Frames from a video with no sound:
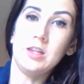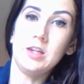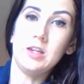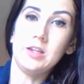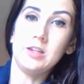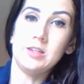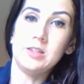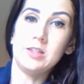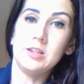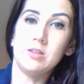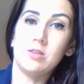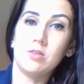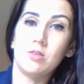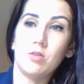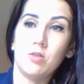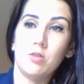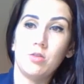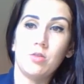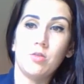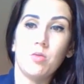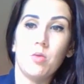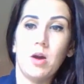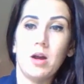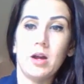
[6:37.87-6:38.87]
You see it go
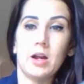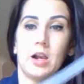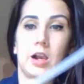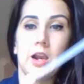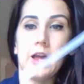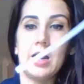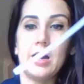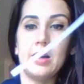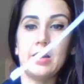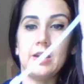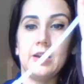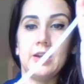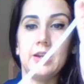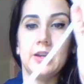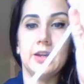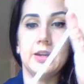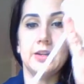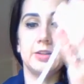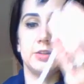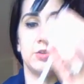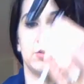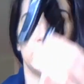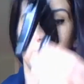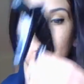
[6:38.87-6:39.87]
quite cloudy and
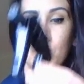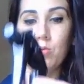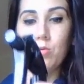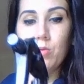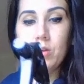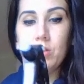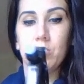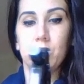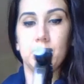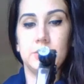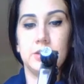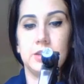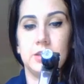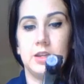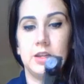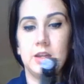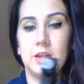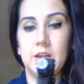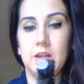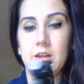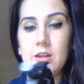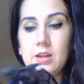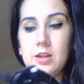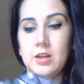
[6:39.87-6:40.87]
it's got the oils in
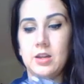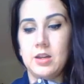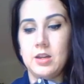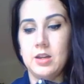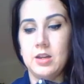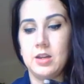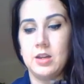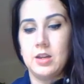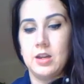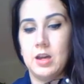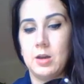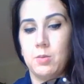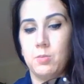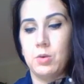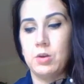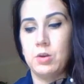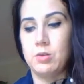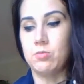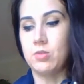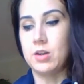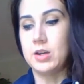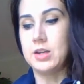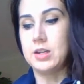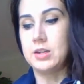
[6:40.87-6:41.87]
there and we're
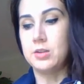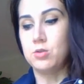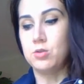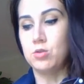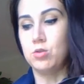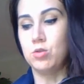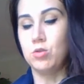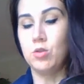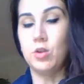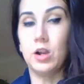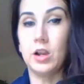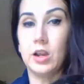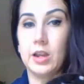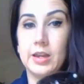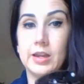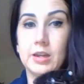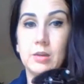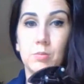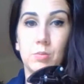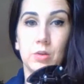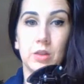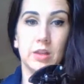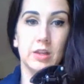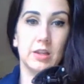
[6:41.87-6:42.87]
ready to
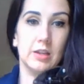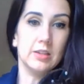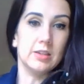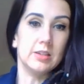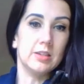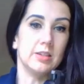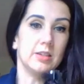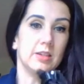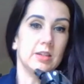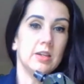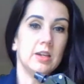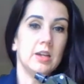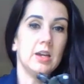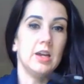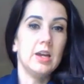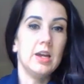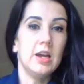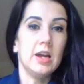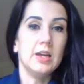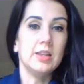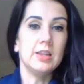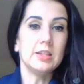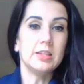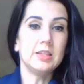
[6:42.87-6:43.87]
clean with it.
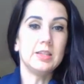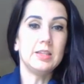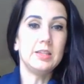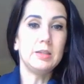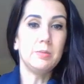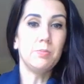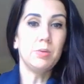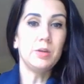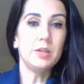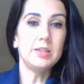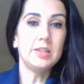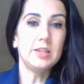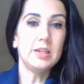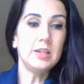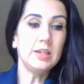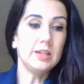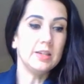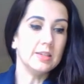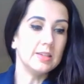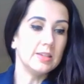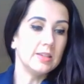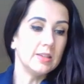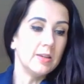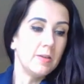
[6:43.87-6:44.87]
And that's as simple as it
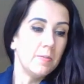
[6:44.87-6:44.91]
is.